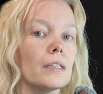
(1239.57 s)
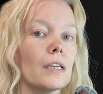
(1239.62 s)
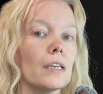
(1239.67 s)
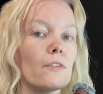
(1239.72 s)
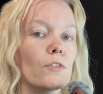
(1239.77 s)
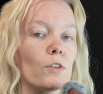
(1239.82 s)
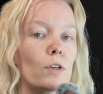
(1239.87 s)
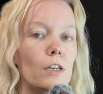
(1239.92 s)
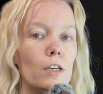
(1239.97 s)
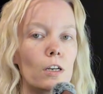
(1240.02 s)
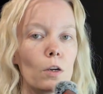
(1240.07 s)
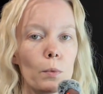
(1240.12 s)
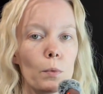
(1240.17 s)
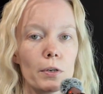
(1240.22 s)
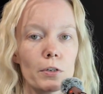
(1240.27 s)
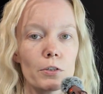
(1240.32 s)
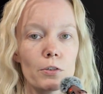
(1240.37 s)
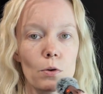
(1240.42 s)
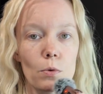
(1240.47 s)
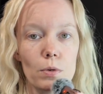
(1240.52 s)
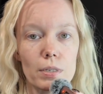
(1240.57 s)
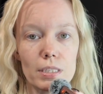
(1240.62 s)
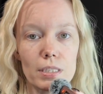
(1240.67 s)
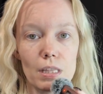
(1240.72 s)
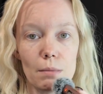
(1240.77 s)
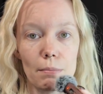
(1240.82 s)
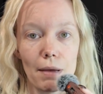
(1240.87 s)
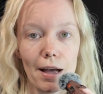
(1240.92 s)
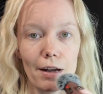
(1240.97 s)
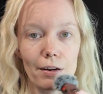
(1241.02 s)
If you hear a weird noise in
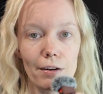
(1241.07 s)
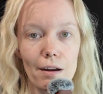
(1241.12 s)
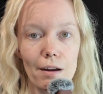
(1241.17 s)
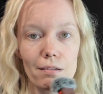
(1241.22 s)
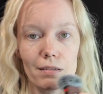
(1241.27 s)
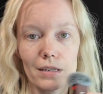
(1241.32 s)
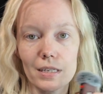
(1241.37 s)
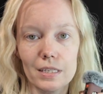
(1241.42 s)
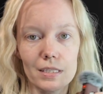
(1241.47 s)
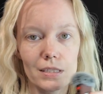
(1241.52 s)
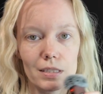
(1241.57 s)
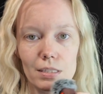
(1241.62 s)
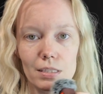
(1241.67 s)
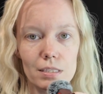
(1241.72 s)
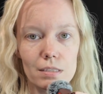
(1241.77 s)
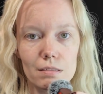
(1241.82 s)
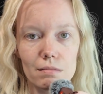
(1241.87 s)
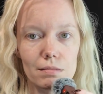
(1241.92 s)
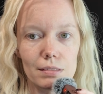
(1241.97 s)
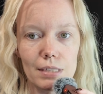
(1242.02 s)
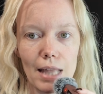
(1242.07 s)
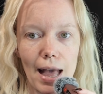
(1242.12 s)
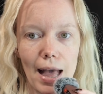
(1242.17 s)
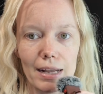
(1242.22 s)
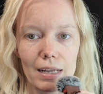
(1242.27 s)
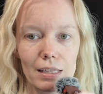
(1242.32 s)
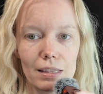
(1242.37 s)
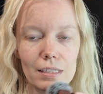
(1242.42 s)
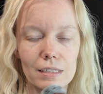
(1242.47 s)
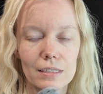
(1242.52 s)
the background, it's
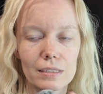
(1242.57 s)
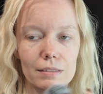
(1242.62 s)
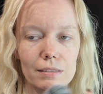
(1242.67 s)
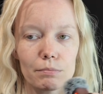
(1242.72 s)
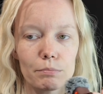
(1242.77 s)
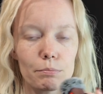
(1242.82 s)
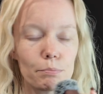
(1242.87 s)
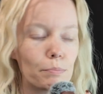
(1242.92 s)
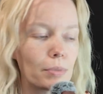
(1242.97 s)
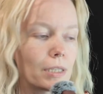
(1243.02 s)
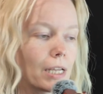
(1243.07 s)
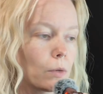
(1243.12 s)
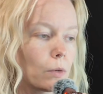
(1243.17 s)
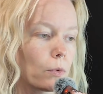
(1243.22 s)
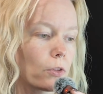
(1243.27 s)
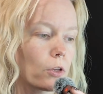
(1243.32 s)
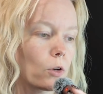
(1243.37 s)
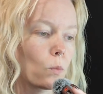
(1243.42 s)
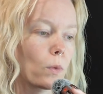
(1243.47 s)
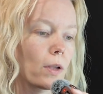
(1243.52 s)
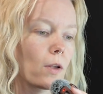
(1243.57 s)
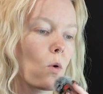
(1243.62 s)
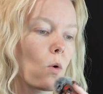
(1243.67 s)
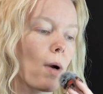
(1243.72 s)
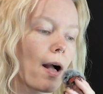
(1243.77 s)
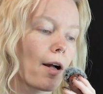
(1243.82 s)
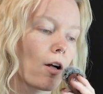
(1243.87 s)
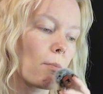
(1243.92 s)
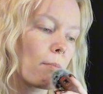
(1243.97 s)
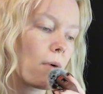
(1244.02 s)
Lagatha playing with her wiggle
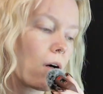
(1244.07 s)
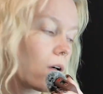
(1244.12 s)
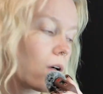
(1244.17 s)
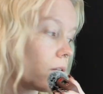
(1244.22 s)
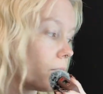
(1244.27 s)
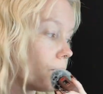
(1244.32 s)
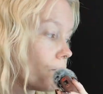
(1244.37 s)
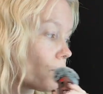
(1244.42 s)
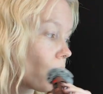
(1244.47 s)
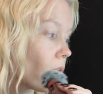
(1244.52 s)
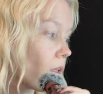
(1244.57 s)
waggle ball.